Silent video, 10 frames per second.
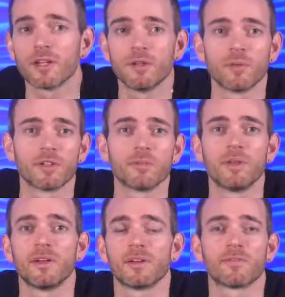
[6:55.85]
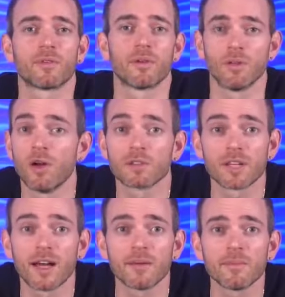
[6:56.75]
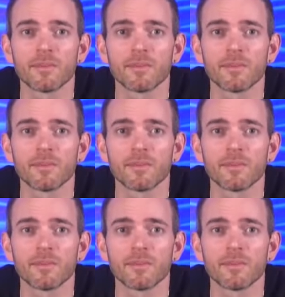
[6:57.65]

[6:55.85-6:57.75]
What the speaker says: and you want it to be there for a long time,